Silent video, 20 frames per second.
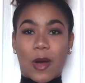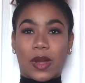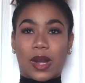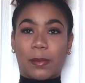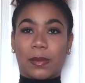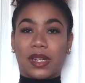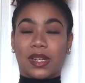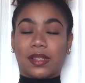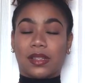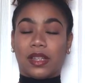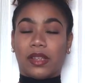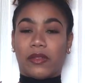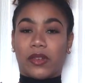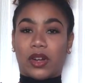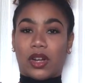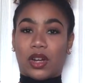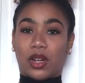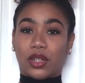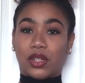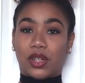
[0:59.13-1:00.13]
and I'm going to leave it
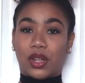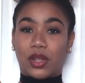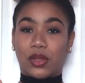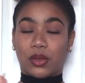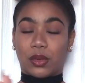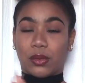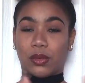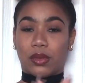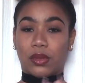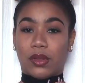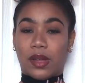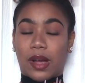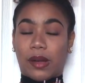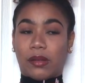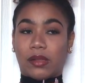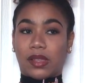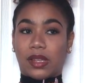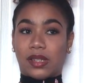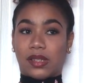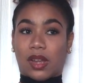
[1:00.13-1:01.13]
on
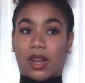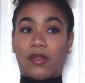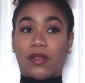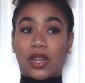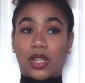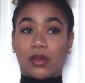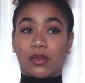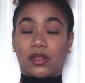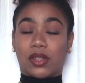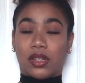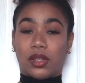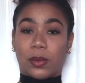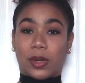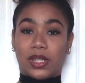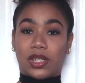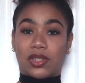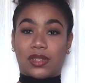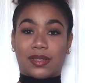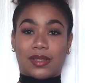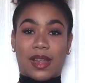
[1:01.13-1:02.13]
throughout the entire video so you
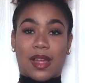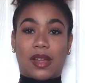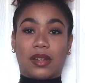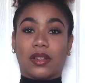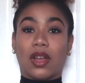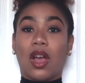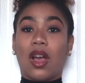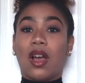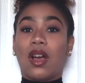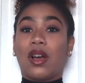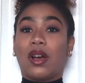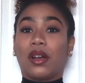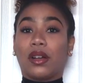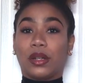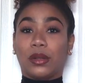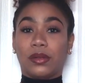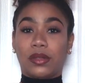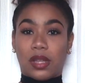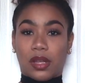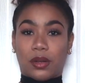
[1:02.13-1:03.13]
understand
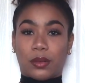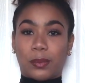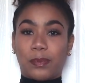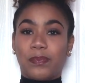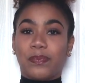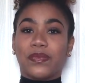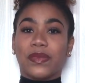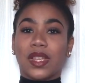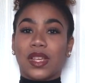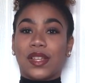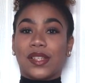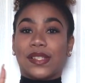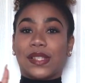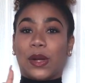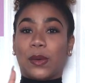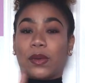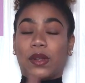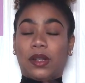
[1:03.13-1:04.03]
who's who. So